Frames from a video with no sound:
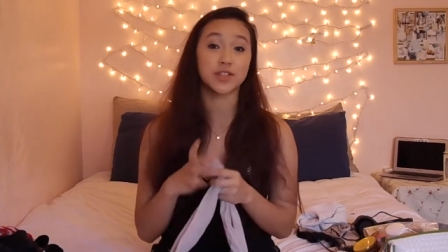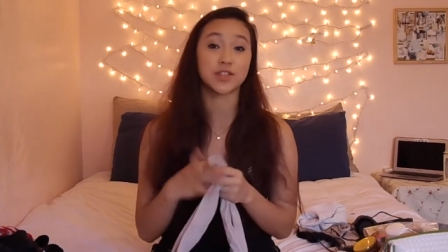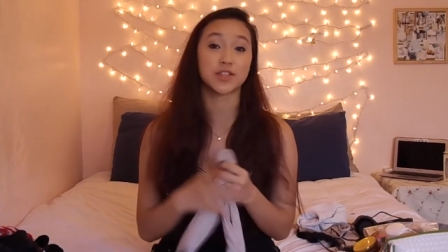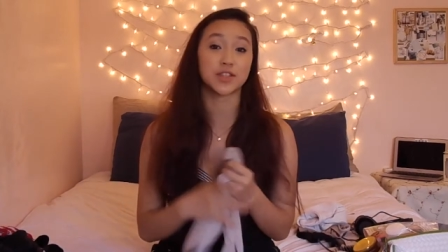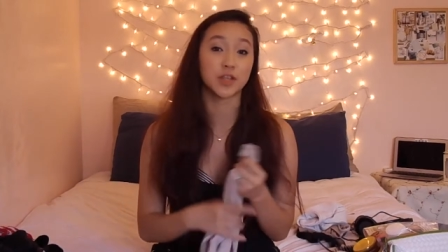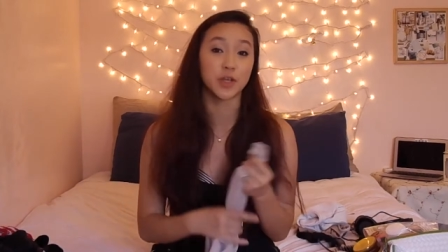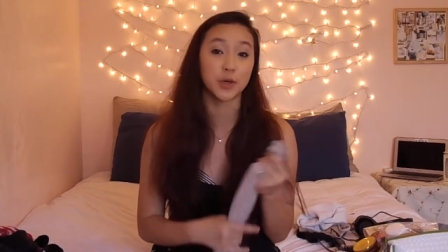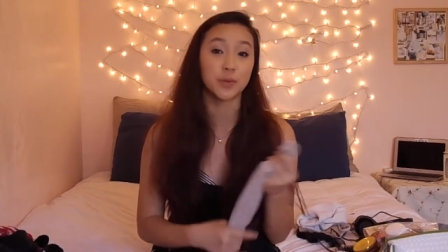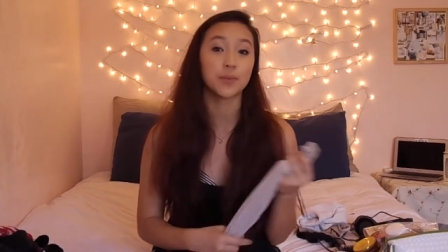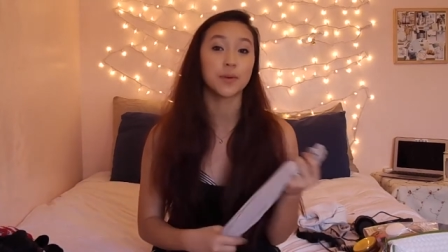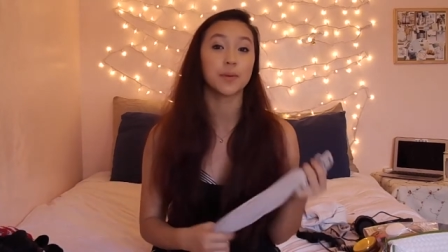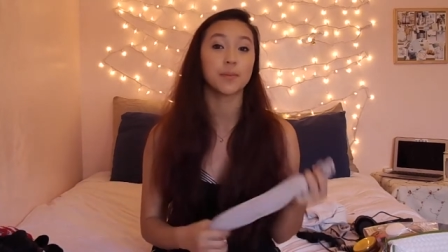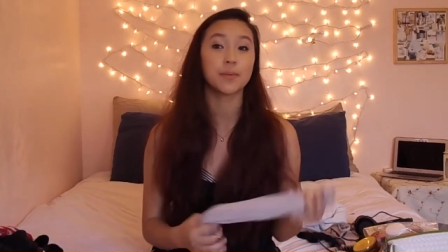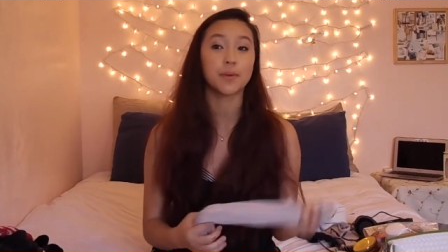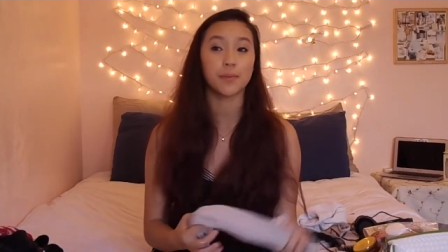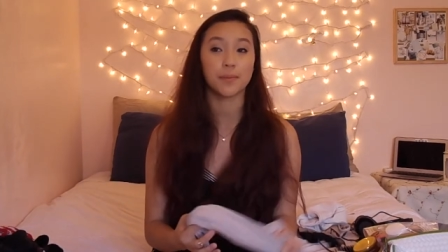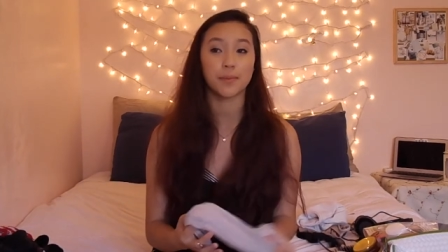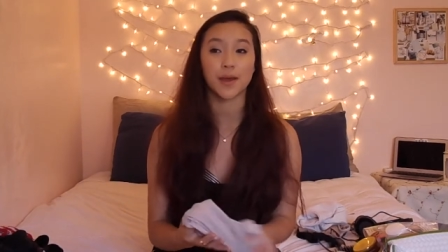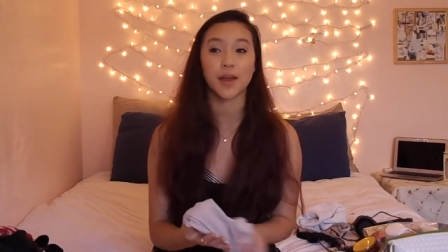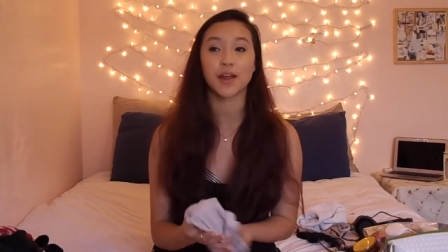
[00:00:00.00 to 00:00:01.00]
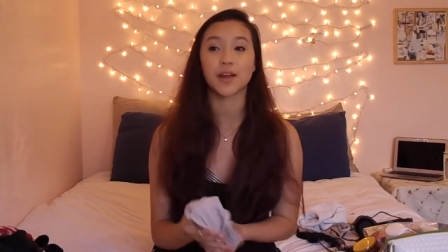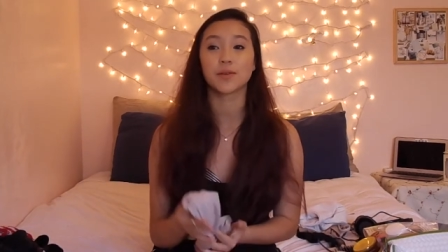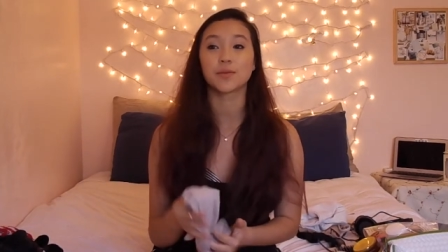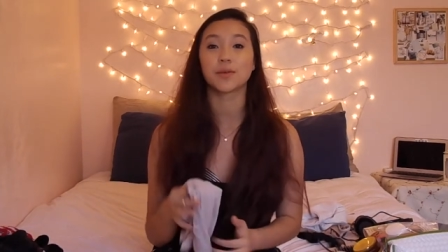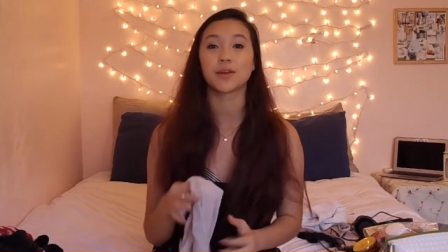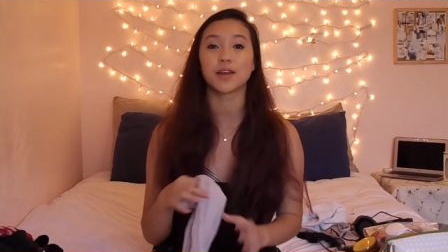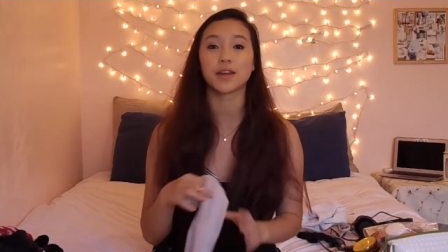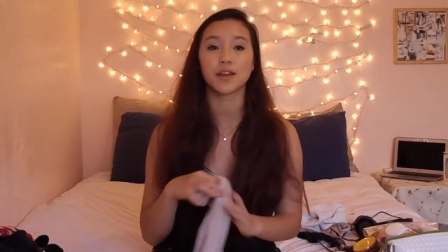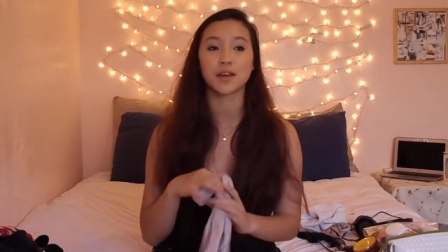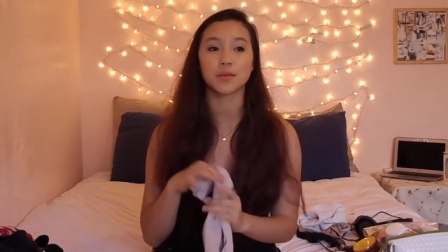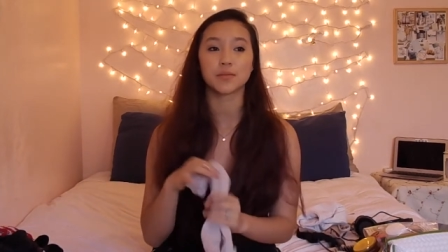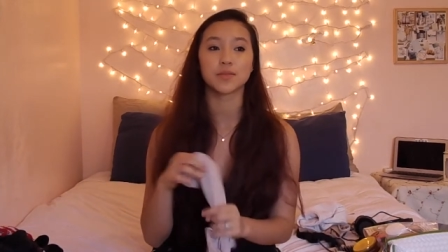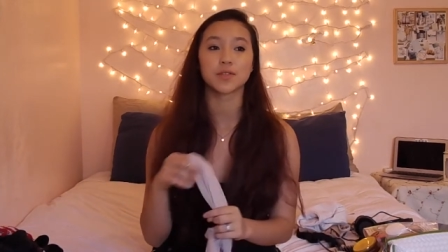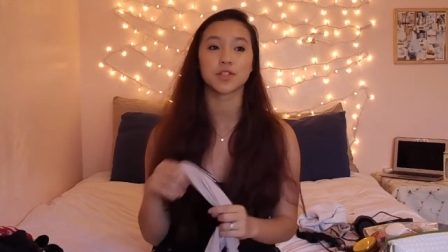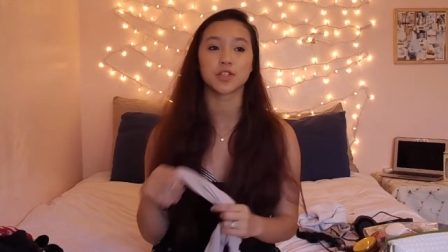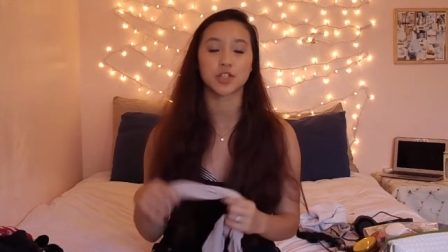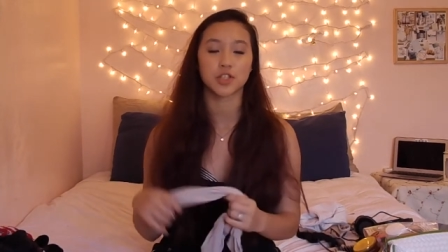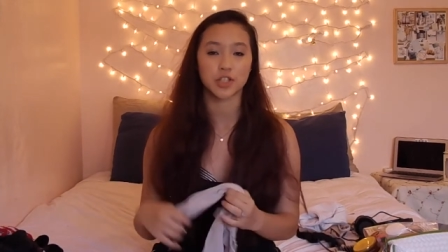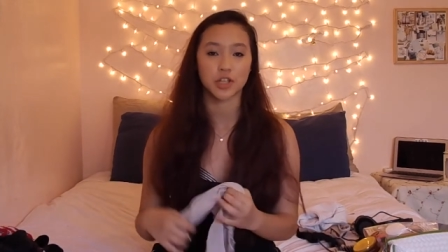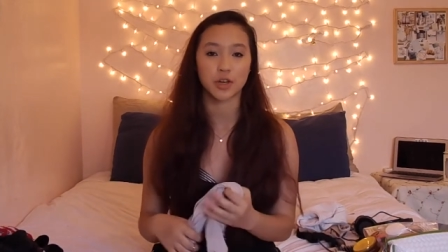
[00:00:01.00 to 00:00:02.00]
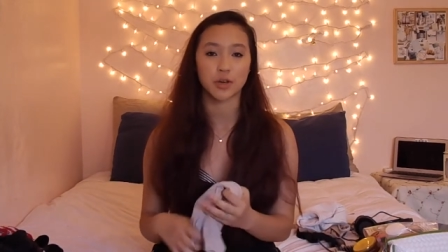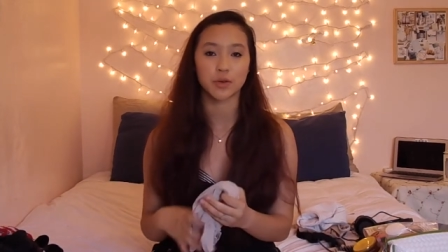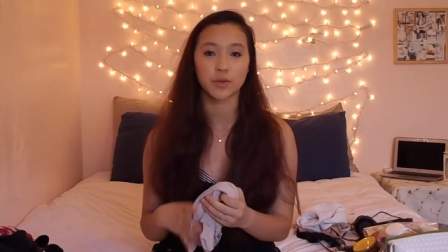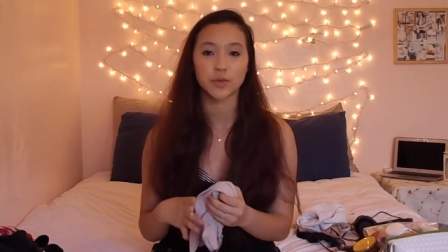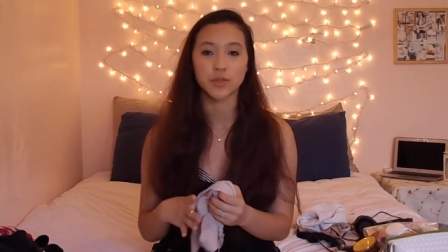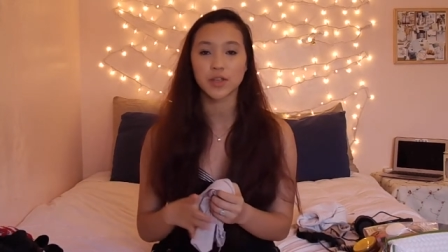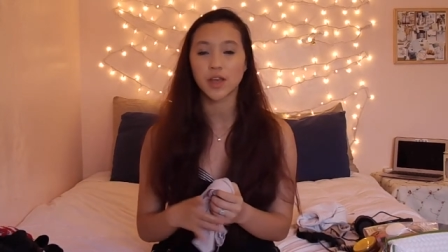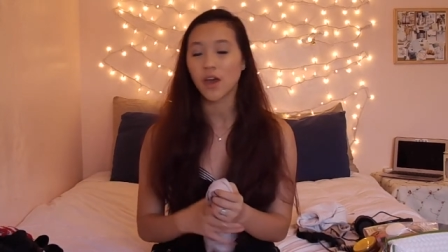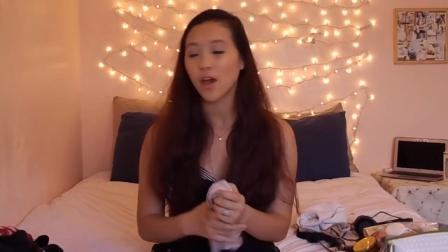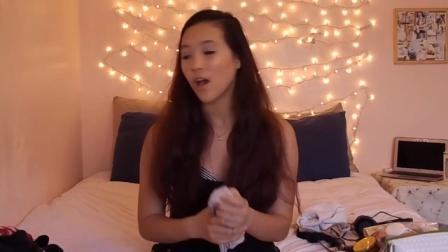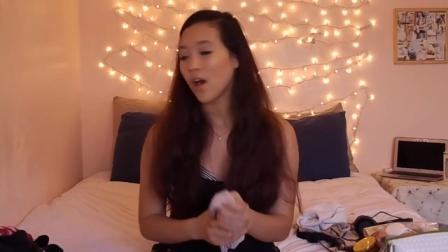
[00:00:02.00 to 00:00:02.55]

super prepared when it comes to shows.